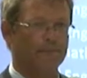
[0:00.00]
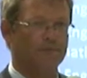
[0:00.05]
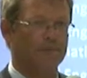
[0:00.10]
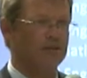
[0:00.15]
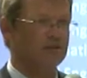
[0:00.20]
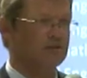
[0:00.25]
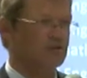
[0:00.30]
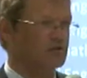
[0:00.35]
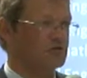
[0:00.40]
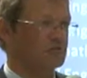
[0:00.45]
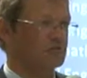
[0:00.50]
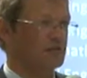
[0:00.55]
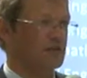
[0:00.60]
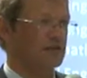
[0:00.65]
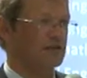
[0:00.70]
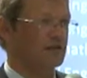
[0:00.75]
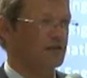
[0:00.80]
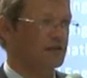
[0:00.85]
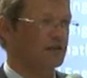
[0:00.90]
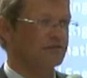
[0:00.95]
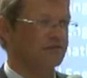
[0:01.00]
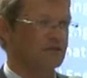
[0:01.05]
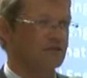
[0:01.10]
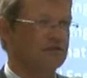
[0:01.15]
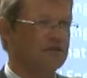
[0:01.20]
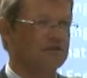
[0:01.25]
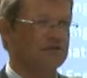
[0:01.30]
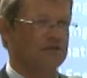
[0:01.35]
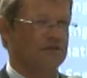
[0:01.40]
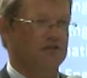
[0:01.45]
That doesn't make life
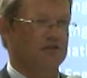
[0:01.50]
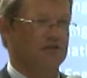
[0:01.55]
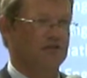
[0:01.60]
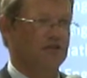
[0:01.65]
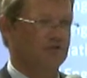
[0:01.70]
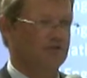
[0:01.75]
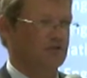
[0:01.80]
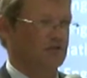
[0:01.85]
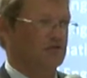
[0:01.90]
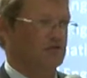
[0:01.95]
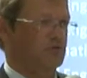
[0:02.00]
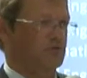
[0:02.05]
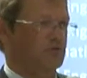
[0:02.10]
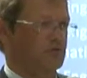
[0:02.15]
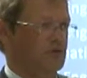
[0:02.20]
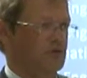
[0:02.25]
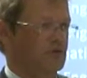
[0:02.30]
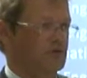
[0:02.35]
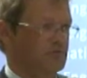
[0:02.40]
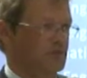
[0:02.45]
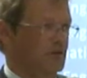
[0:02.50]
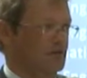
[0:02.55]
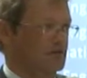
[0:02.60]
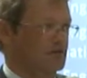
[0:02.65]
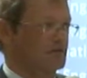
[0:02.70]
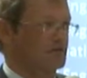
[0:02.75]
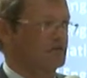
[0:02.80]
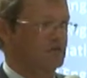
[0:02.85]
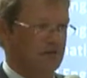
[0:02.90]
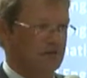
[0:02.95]
easy if you're talking
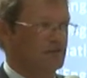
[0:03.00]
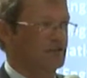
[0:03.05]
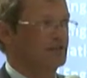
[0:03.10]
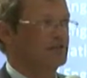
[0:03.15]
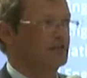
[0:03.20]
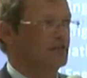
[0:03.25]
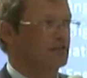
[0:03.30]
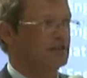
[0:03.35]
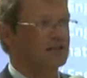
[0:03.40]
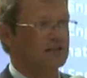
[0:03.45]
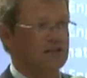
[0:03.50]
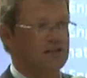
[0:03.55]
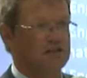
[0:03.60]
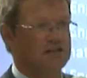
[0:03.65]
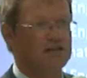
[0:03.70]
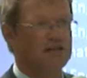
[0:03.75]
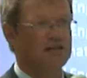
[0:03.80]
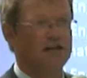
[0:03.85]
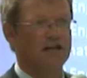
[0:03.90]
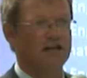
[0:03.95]
about legal English.